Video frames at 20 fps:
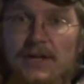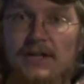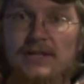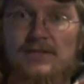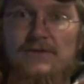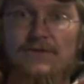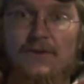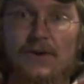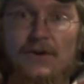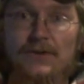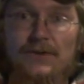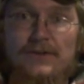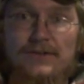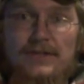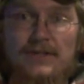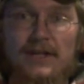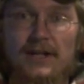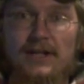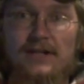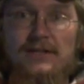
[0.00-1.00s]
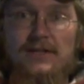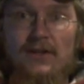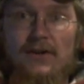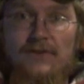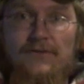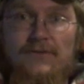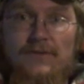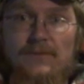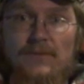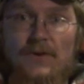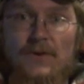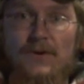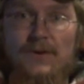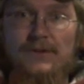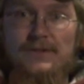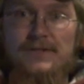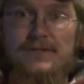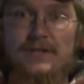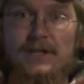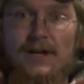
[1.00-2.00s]
nice photos that I took from
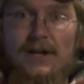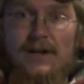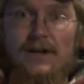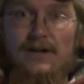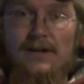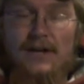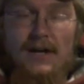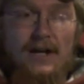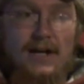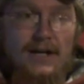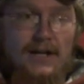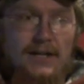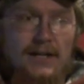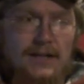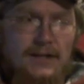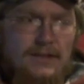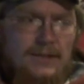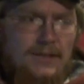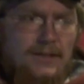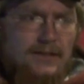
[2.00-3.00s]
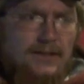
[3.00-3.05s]
Hortons there. Uh,